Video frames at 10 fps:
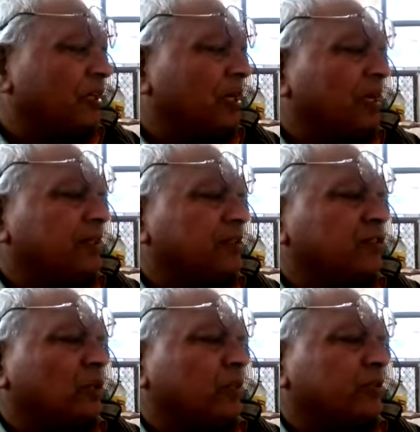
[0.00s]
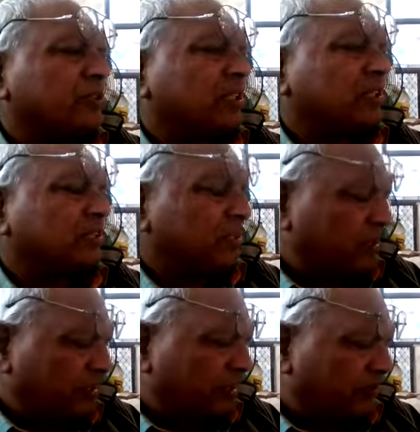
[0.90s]
And his jobs are
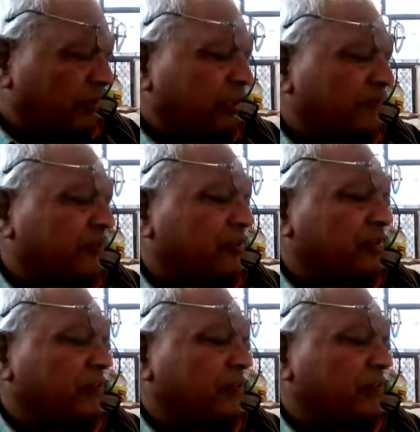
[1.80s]
very difficult.